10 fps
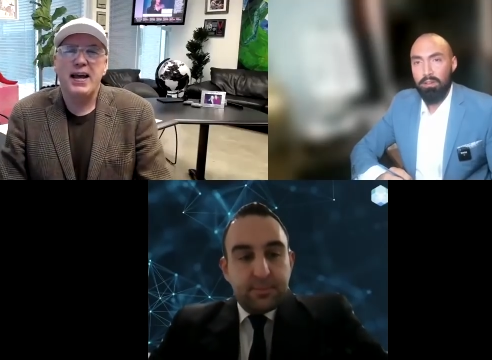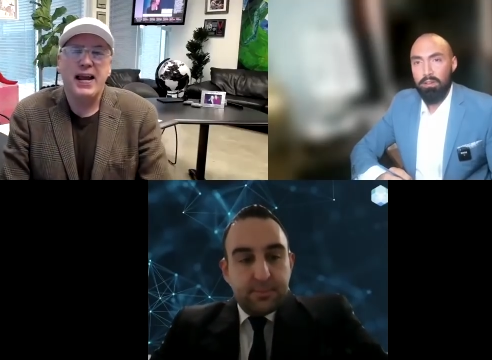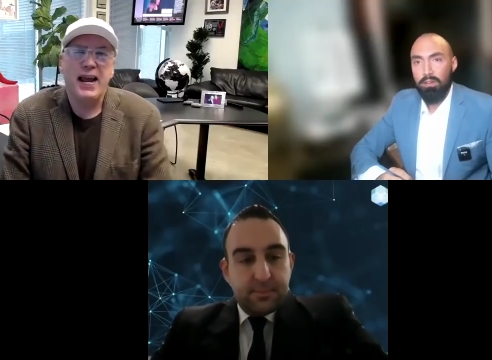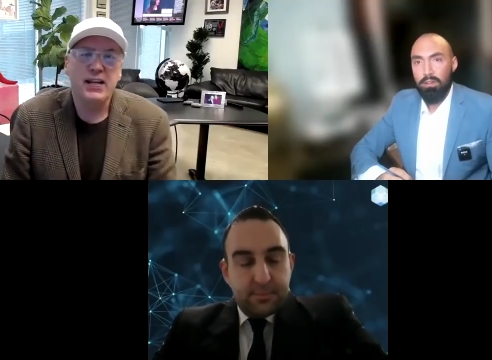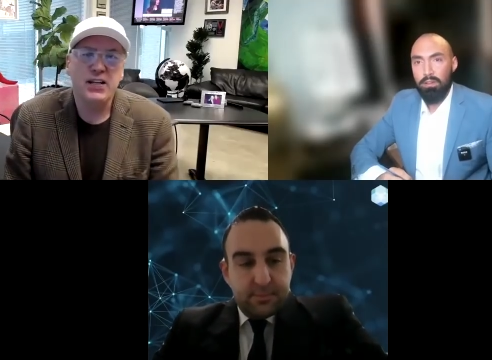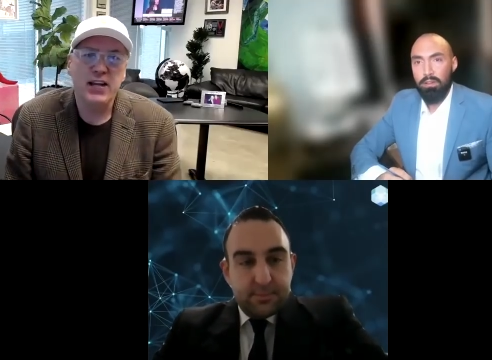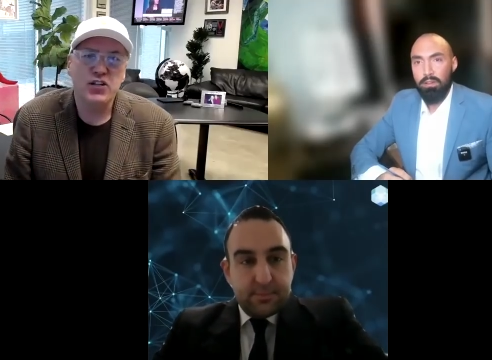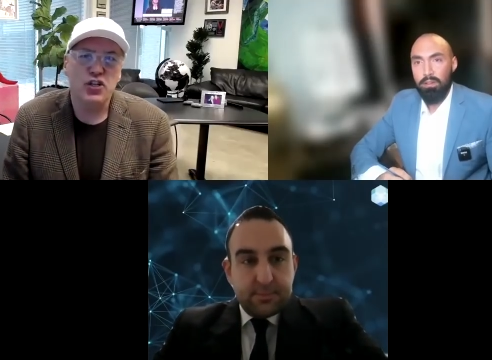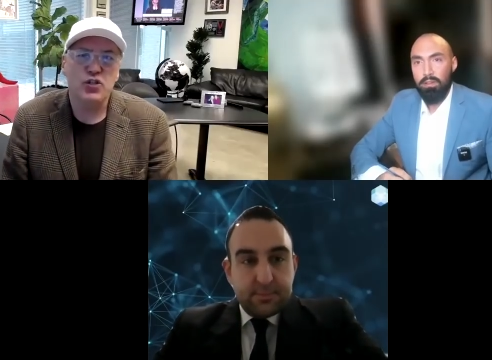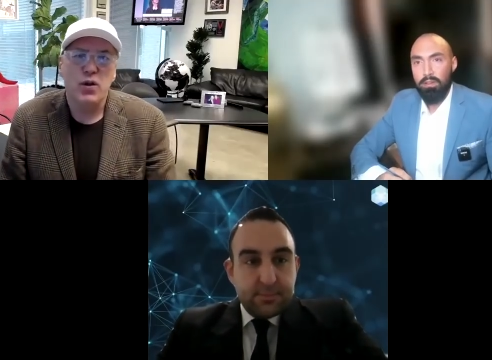Speaker 1: it's
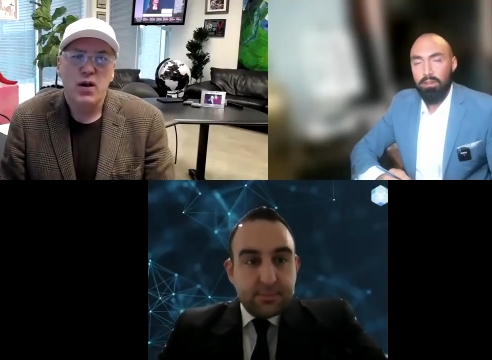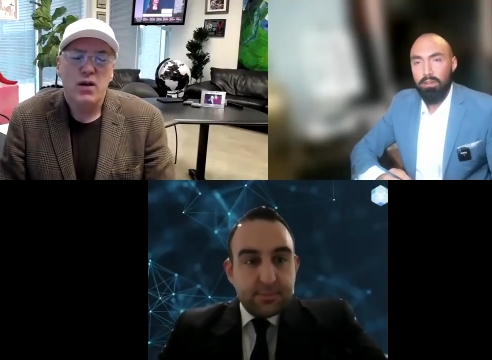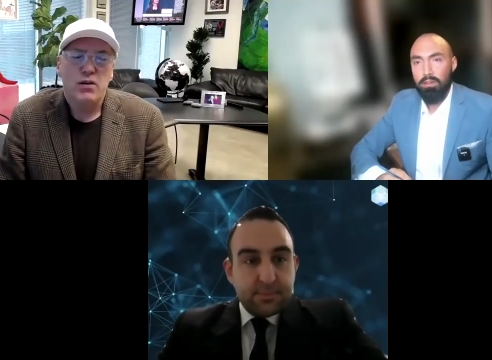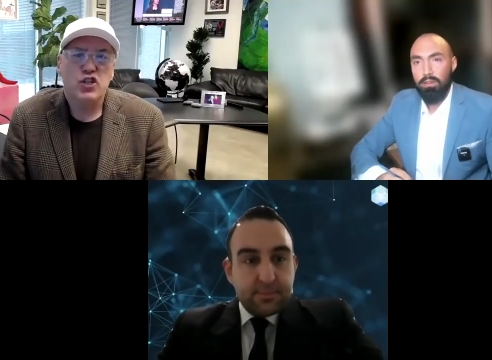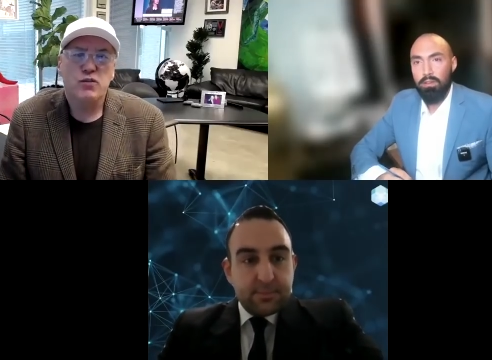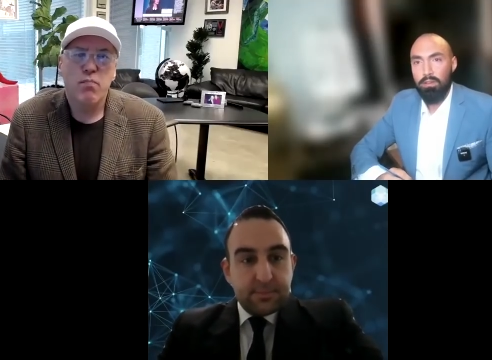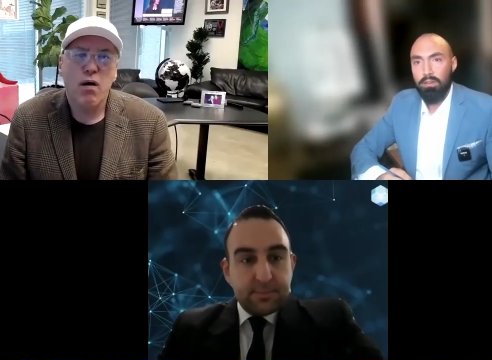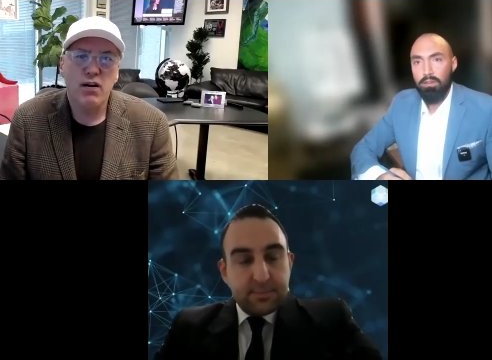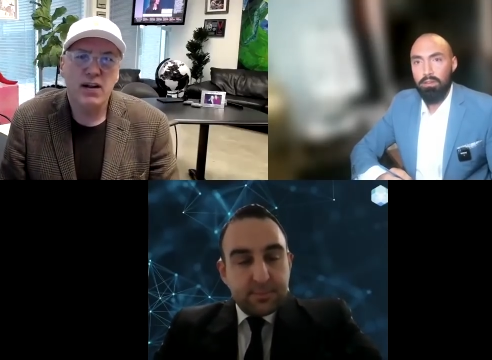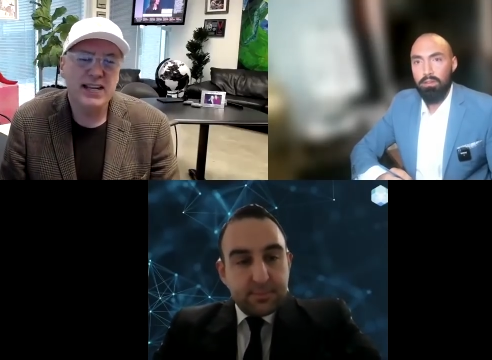just
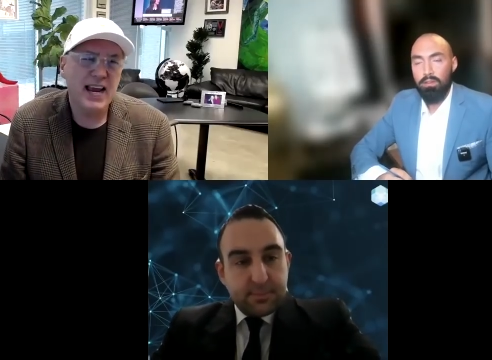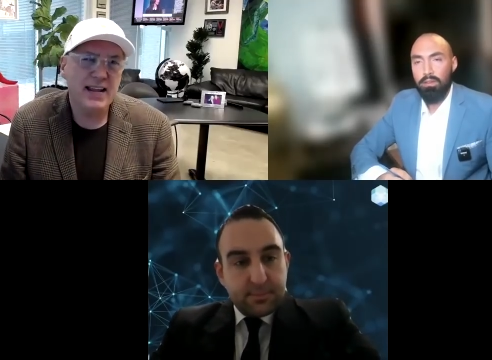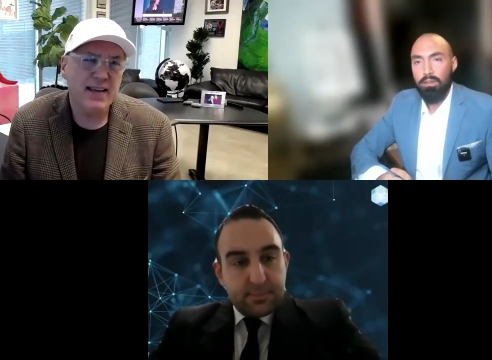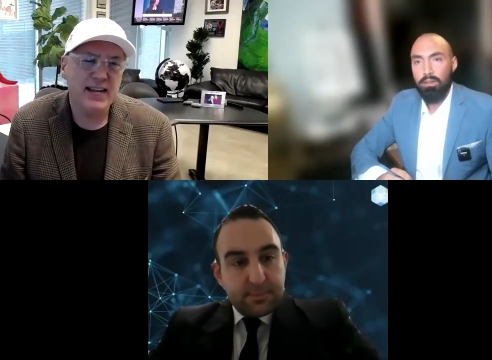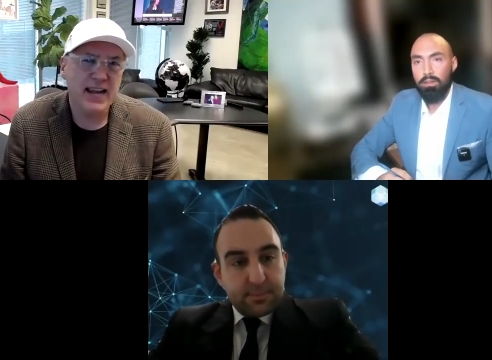smarter to take that